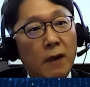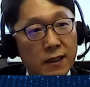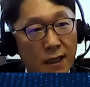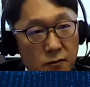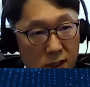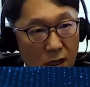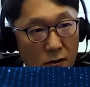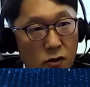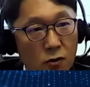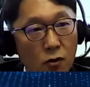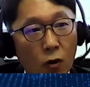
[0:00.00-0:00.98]
by
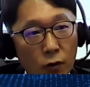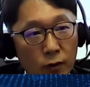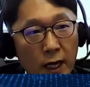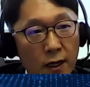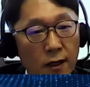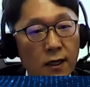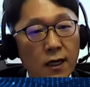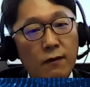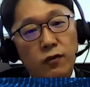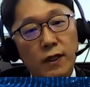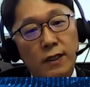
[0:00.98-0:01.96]
themselves on their
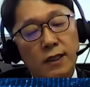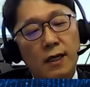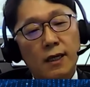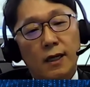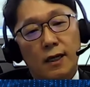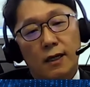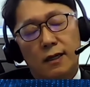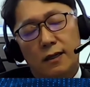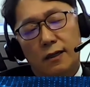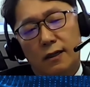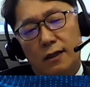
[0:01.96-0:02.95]
fleet.
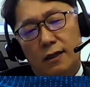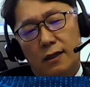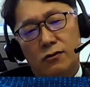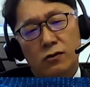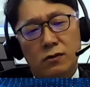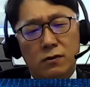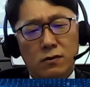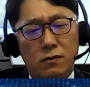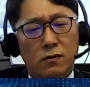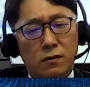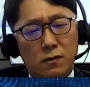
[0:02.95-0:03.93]
As
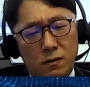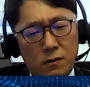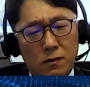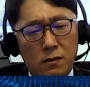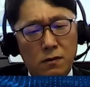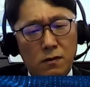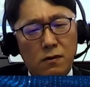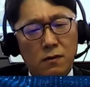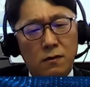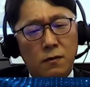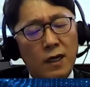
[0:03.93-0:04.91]
you
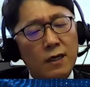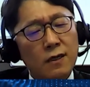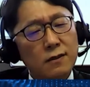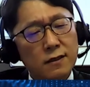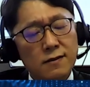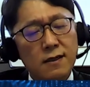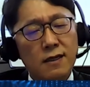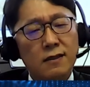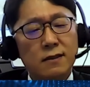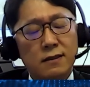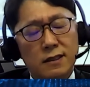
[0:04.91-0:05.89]
well
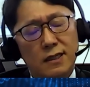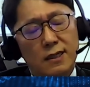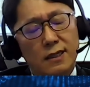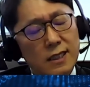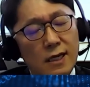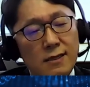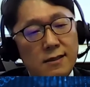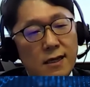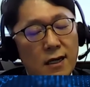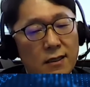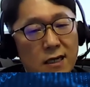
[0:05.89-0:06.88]
understand, the
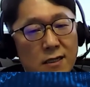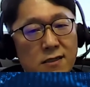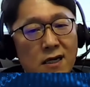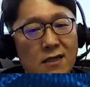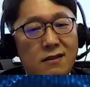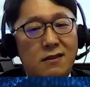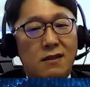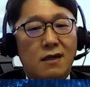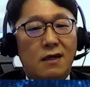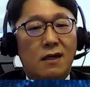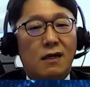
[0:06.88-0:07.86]
EXI does not
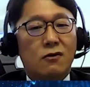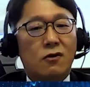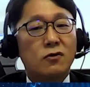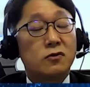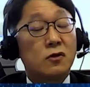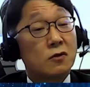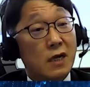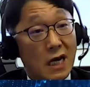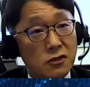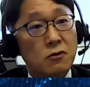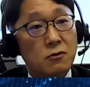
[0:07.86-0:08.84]
control
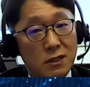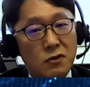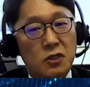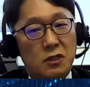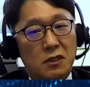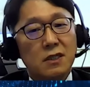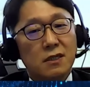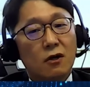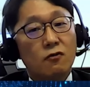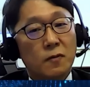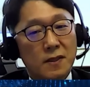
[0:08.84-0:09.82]
the actual emission
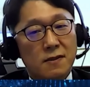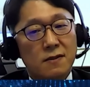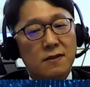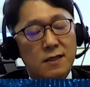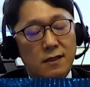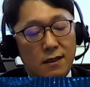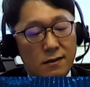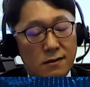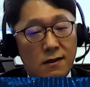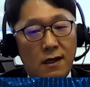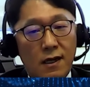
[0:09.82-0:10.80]
of vessel.
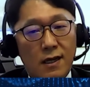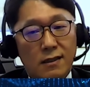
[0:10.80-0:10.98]
It's a